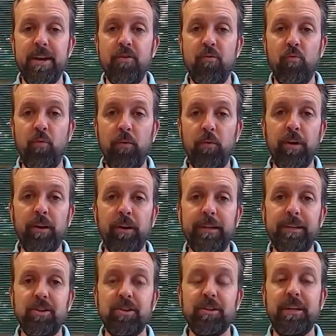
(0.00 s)
we really
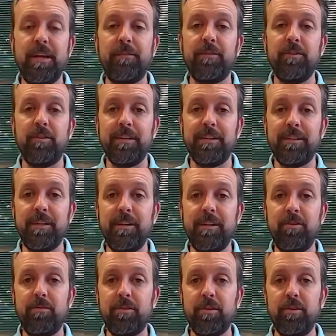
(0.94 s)
just have to
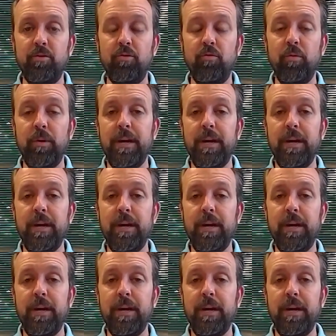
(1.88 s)
continue to